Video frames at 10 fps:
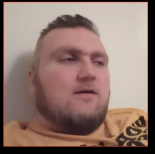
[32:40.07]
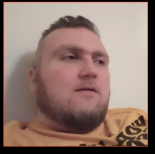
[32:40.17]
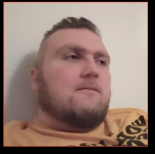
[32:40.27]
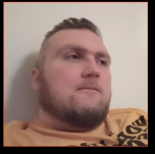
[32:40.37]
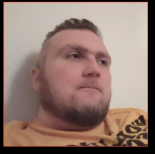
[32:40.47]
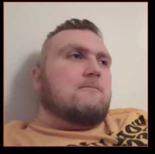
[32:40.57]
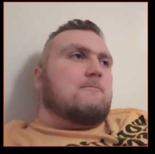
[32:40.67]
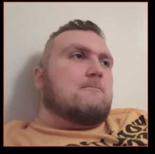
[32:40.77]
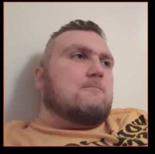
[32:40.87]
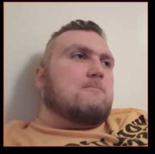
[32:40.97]

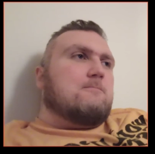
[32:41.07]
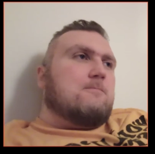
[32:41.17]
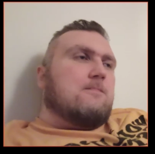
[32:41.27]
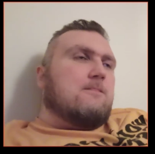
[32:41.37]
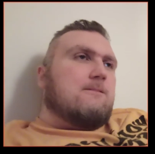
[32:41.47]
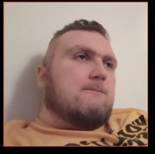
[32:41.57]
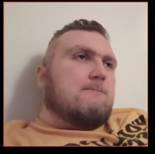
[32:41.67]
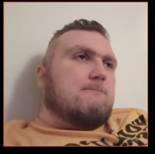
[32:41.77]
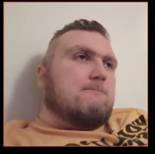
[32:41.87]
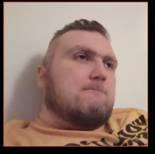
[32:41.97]

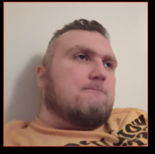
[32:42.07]
No one is speaking in this clip.